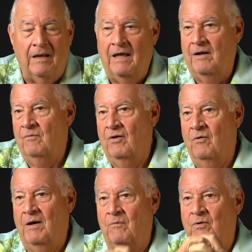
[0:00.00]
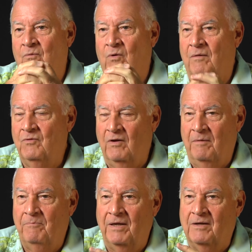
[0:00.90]
I, don't know. I wouldn't want to try to
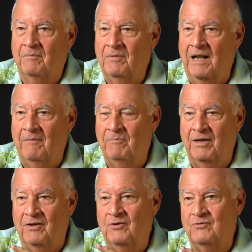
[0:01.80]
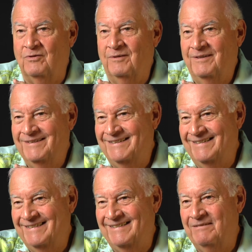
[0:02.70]
pick him, but I pick Houston.
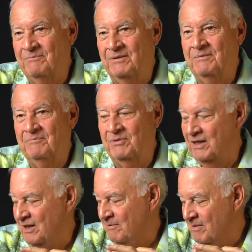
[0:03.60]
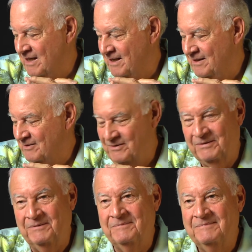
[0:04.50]
Fair, fair enough. Pick anybody else.
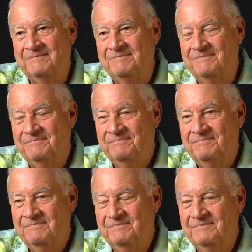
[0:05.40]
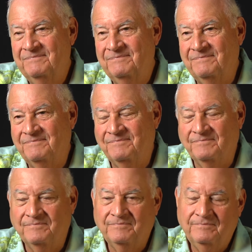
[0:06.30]
Fair, fair enough. Fair enough.
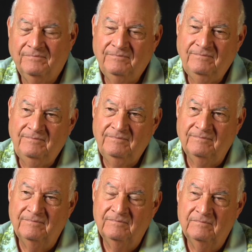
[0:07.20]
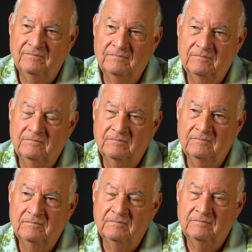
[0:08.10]
What does what does
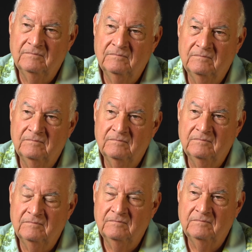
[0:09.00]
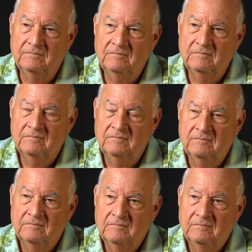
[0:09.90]
Georgia politics look like
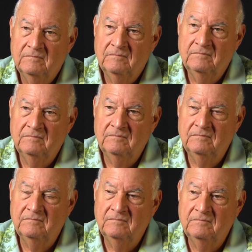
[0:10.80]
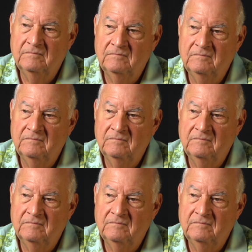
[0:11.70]
10, 20 years down the road?